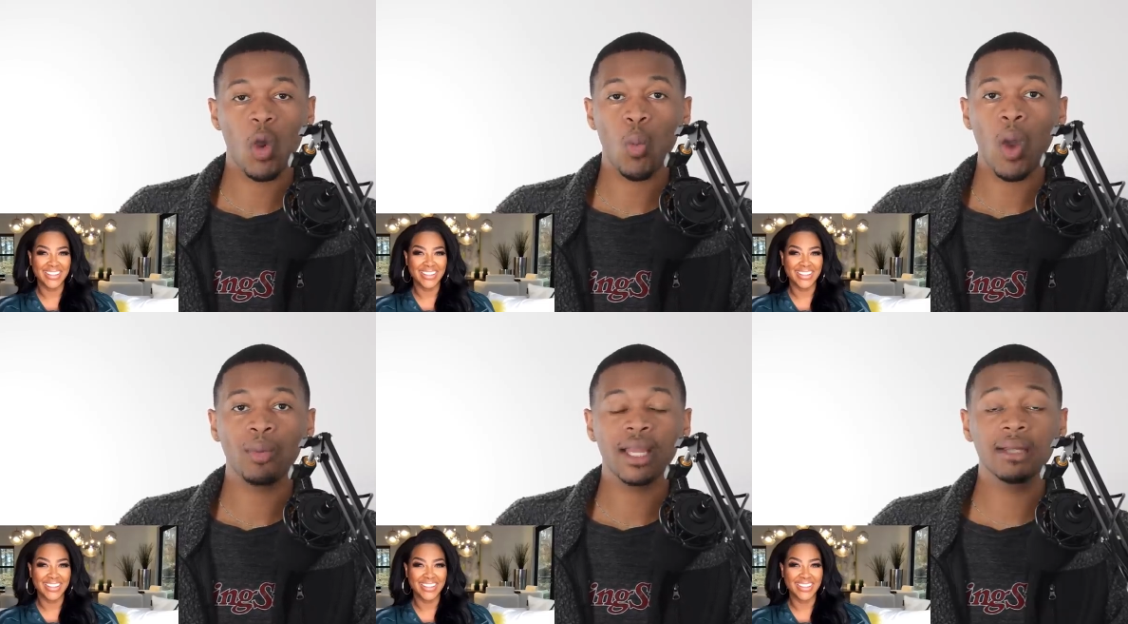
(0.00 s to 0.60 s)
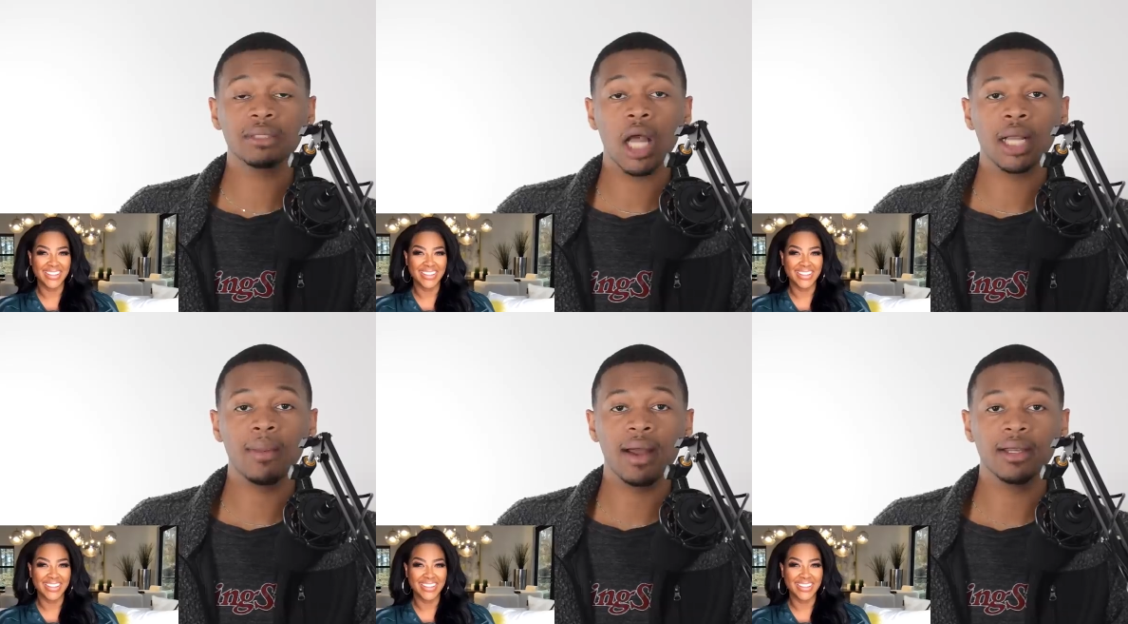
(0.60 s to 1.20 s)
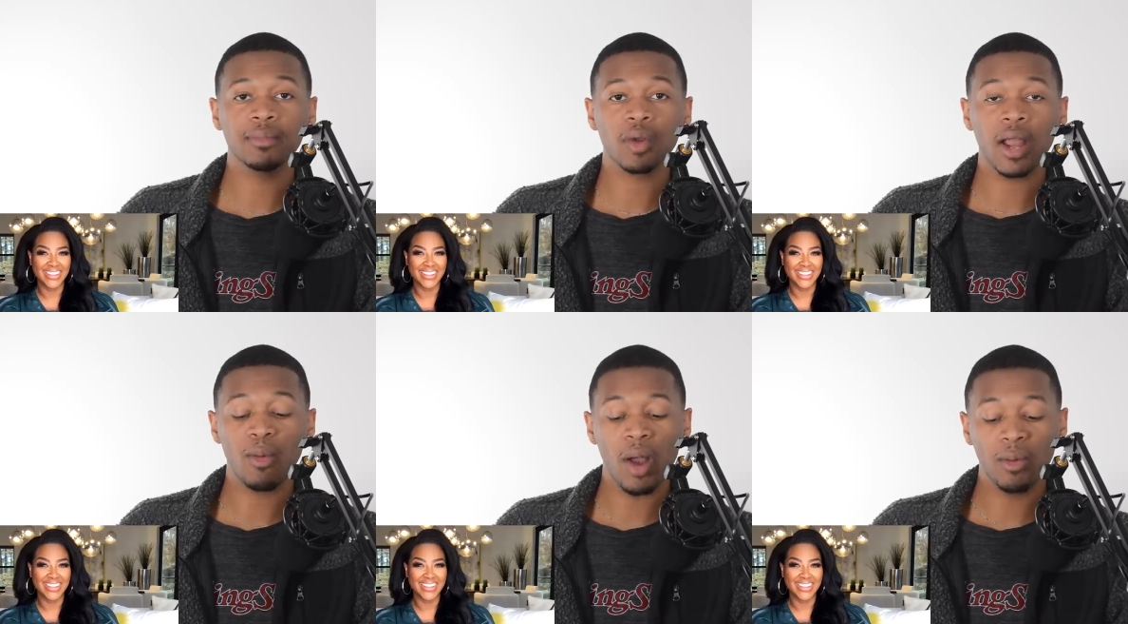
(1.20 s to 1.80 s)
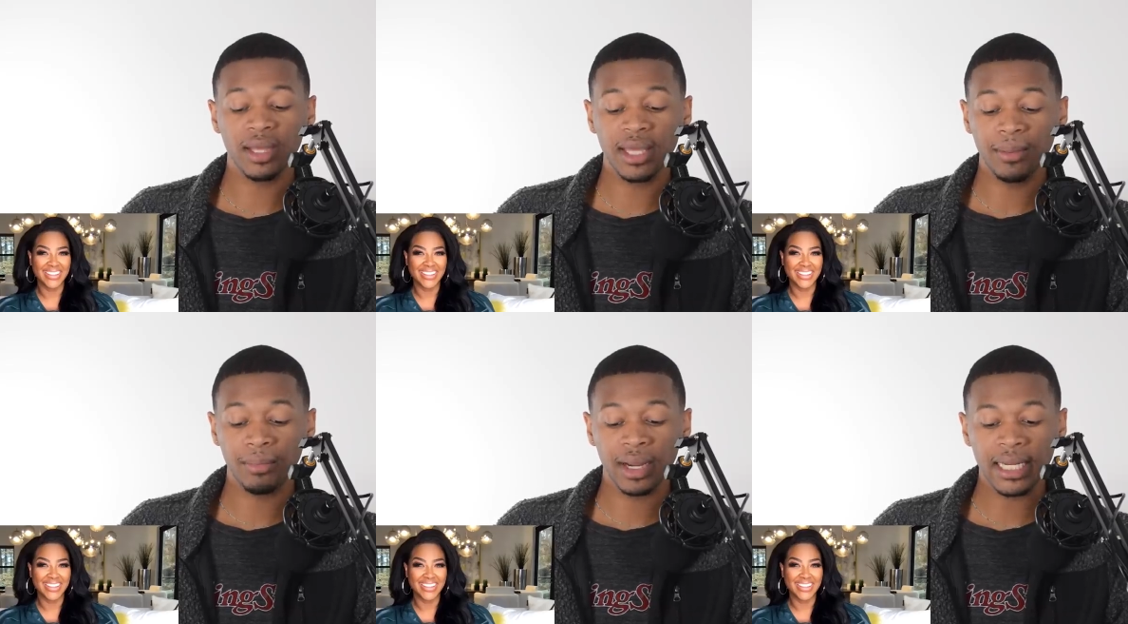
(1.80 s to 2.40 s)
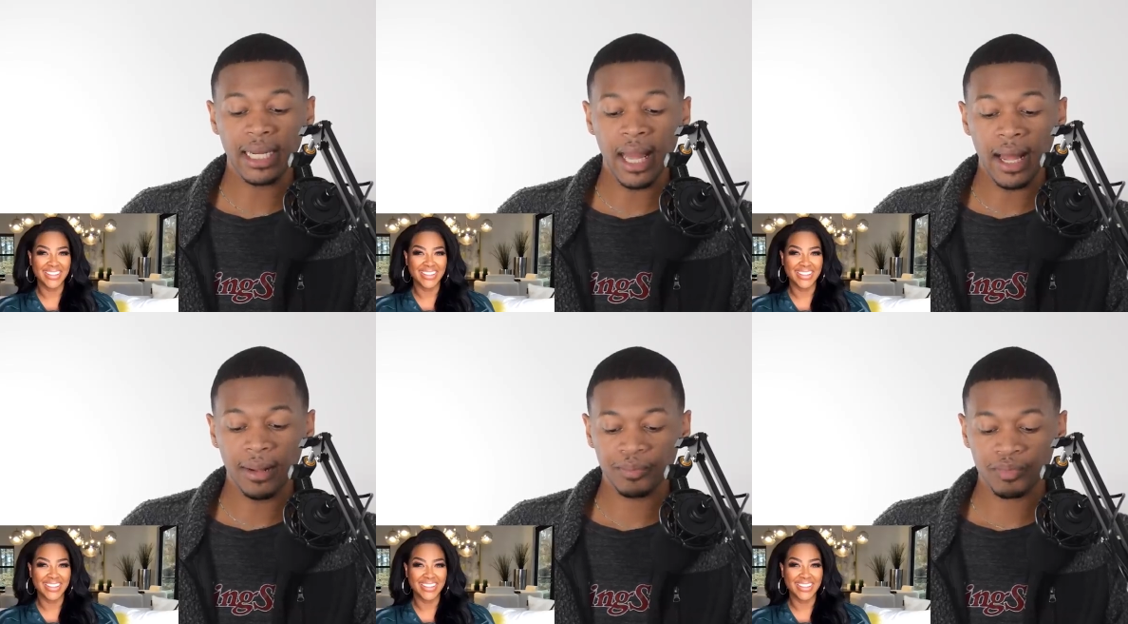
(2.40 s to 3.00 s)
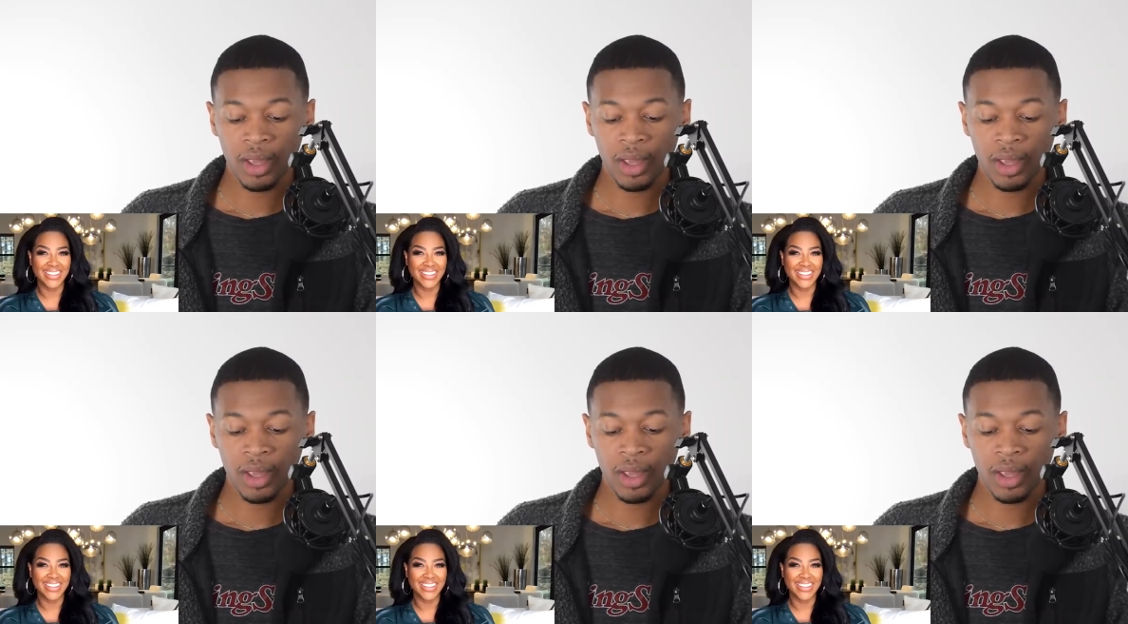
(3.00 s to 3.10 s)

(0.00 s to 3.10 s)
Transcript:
Speaker 1: why we keep talking about it? Okay, why we keep bringing it up?